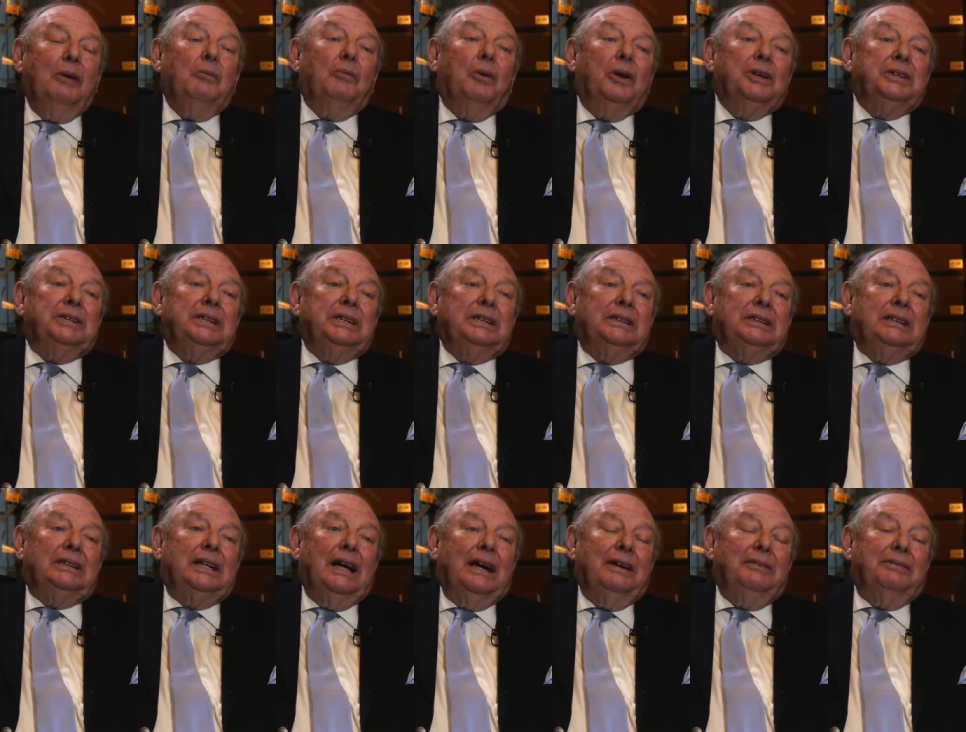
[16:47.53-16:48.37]
and wanting
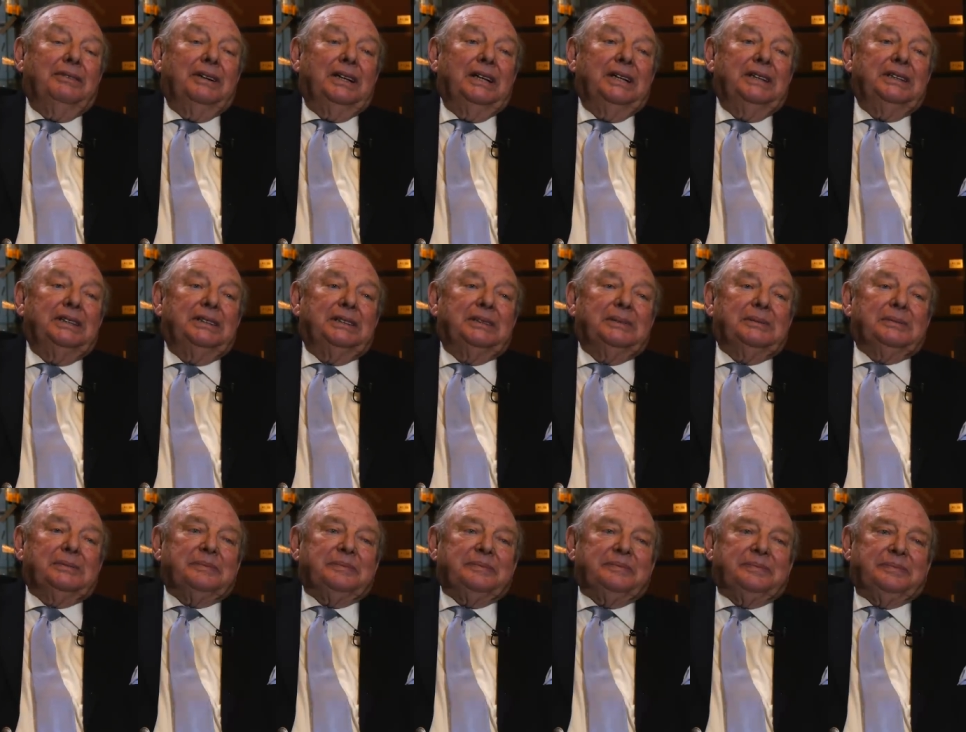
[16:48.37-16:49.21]
to diverse.
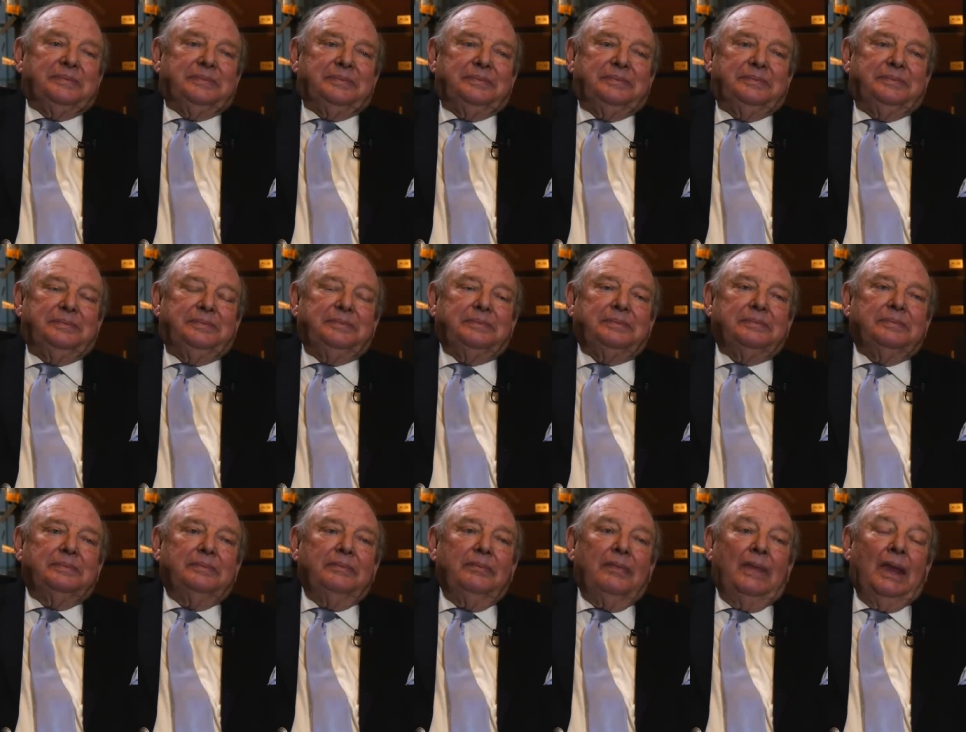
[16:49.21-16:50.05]

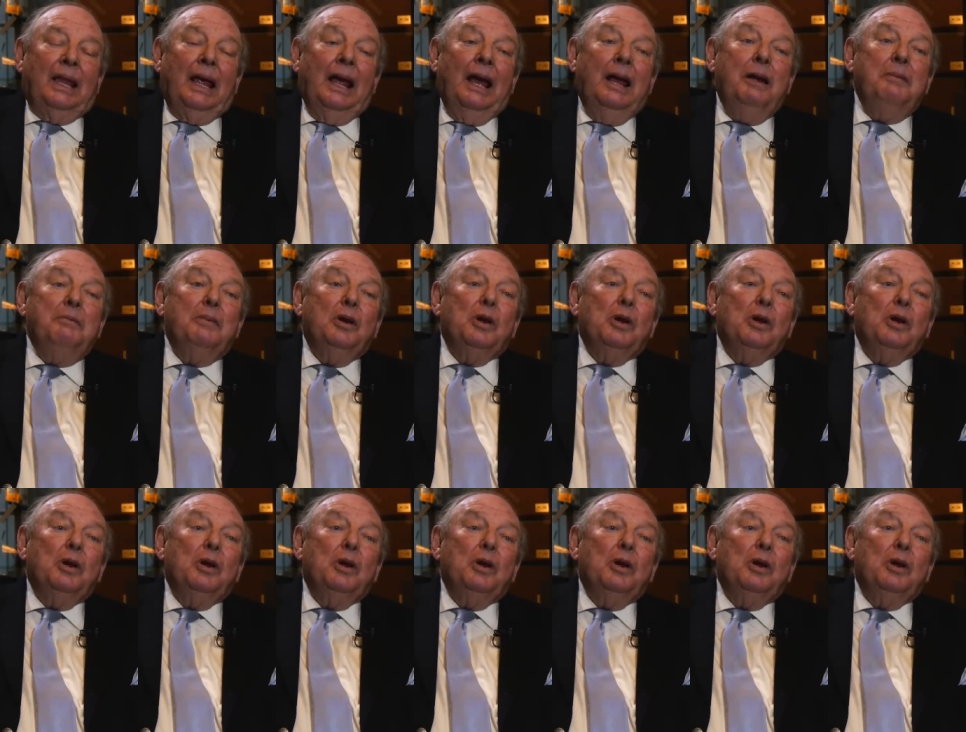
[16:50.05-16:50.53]
And